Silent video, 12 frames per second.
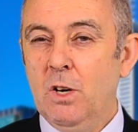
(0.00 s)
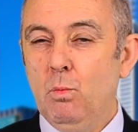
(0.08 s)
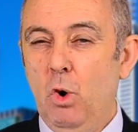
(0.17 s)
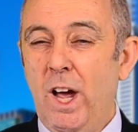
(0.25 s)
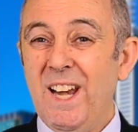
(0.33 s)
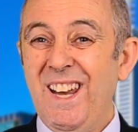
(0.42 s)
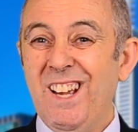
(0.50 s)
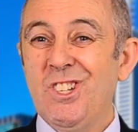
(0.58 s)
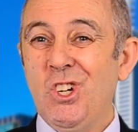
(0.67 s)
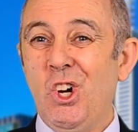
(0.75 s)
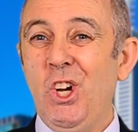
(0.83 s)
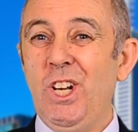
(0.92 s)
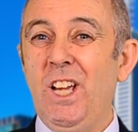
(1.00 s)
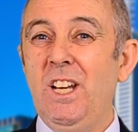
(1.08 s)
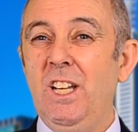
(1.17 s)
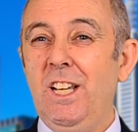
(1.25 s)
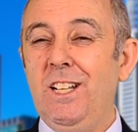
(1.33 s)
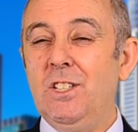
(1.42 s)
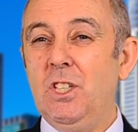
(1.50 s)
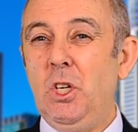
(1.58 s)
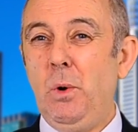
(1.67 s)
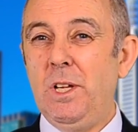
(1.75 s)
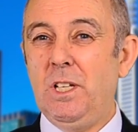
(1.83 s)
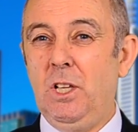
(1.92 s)
right now China needs the
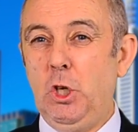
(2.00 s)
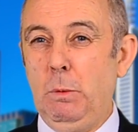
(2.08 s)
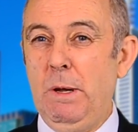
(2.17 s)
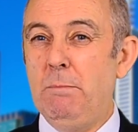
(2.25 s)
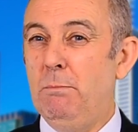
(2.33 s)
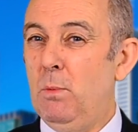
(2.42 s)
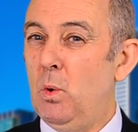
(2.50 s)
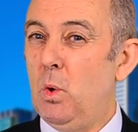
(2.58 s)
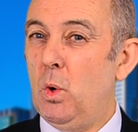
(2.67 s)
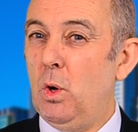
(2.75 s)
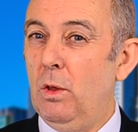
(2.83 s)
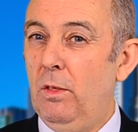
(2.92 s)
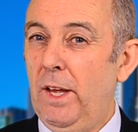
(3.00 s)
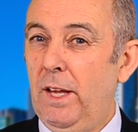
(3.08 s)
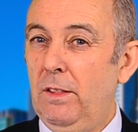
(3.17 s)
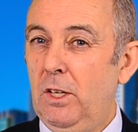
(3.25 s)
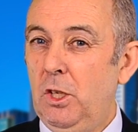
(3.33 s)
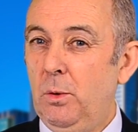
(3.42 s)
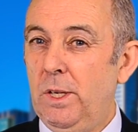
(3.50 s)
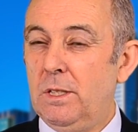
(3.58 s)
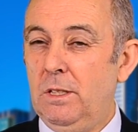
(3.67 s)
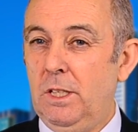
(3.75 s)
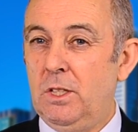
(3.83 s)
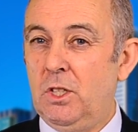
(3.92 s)
US a little bit more than the
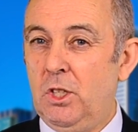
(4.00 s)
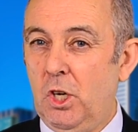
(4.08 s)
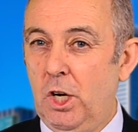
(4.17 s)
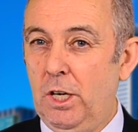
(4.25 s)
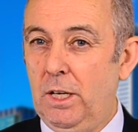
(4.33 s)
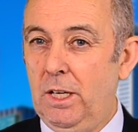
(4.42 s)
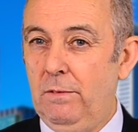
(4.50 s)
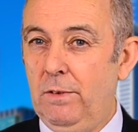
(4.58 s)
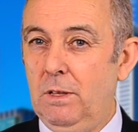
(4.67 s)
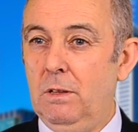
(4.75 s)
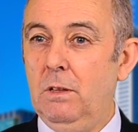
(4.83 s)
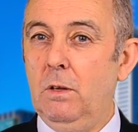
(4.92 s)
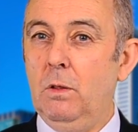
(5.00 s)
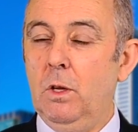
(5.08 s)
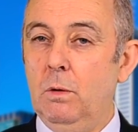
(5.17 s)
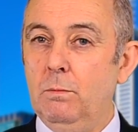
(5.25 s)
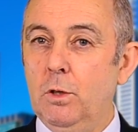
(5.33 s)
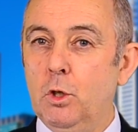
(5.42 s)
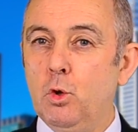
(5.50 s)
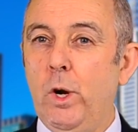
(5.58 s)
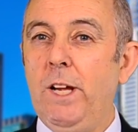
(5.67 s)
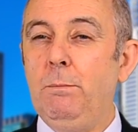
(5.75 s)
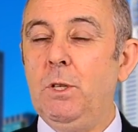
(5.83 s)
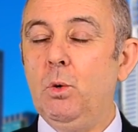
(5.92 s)
US needs China, given the
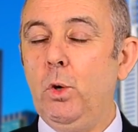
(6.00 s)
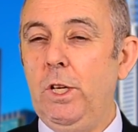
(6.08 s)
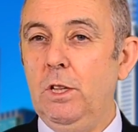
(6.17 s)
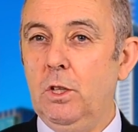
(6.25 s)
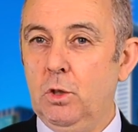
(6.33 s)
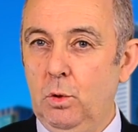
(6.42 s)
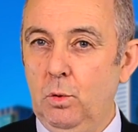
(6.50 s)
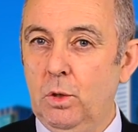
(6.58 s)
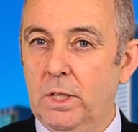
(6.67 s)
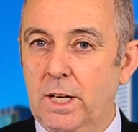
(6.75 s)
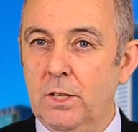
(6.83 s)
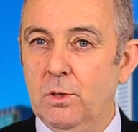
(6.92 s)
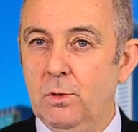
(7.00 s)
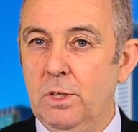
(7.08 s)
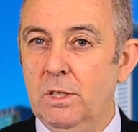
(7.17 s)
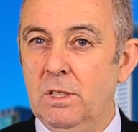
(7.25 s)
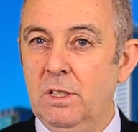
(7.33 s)
trade between the two countries.